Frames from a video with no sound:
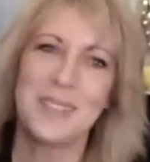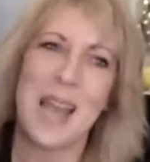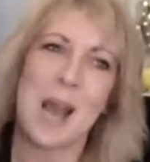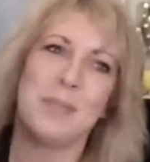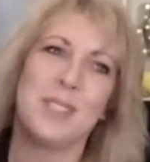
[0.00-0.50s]

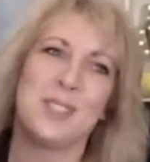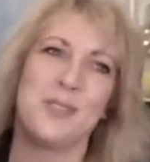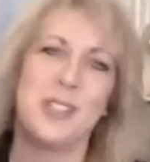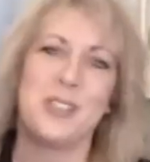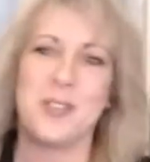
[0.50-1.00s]

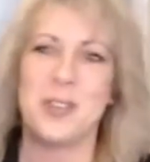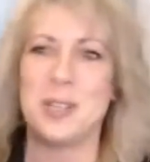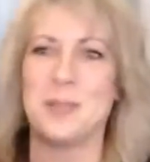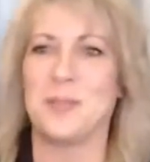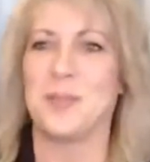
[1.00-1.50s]
tapestry
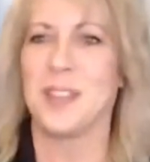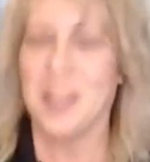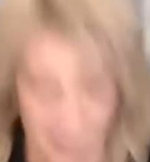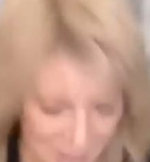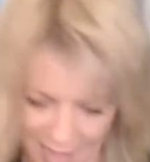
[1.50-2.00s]
trim.
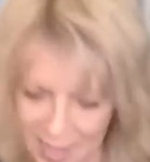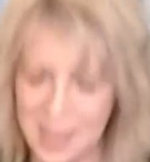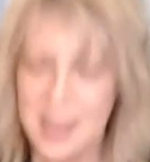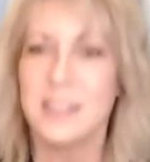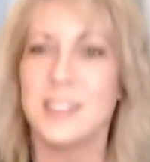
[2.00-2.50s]
Okay,
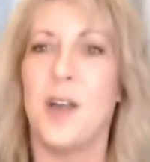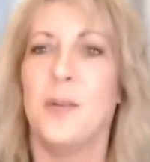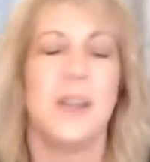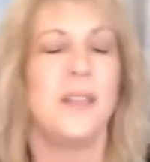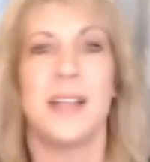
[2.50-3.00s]

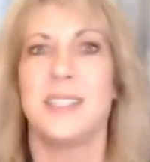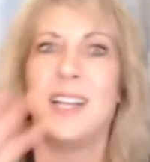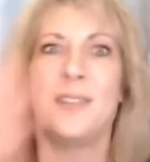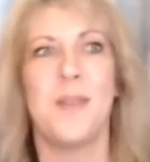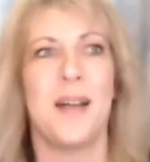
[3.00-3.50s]
so that's
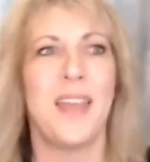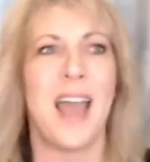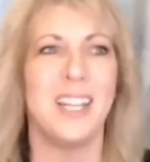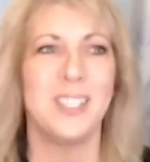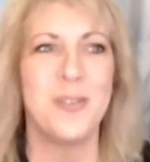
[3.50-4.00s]
enough about
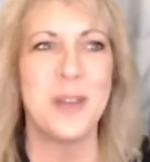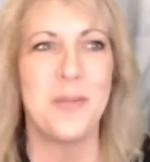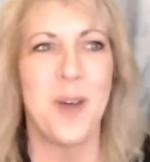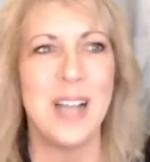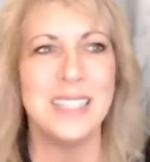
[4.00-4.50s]
that.
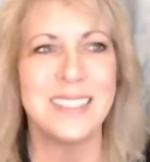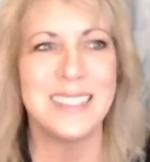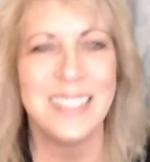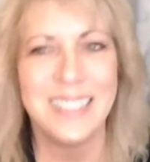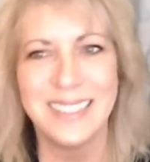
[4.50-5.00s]
Going once,